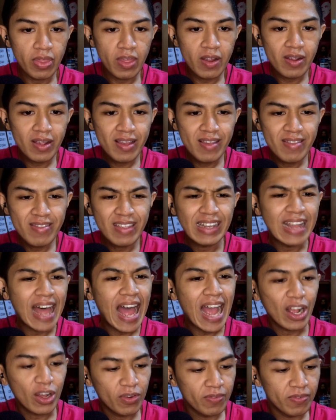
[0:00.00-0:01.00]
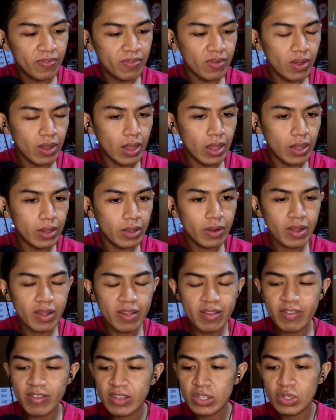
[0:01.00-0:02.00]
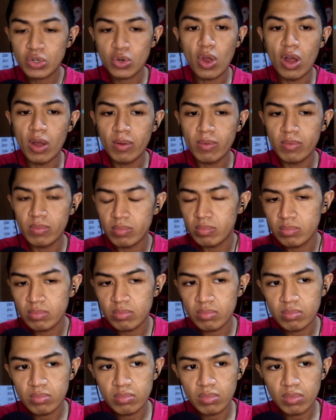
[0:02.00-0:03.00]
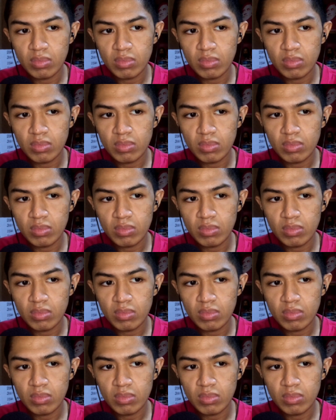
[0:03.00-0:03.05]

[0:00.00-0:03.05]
there is a strong